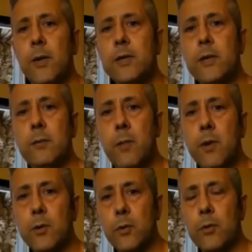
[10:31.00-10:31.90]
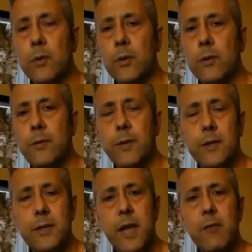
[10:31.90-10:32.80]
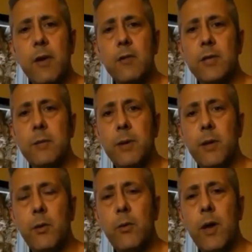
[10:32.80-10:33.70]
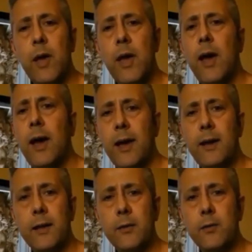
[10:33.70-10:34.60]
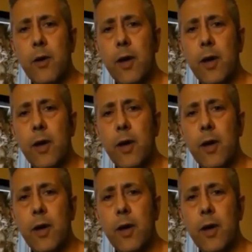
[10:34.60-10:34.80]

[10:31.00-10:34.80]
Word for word: who is the model for the stereotypical alien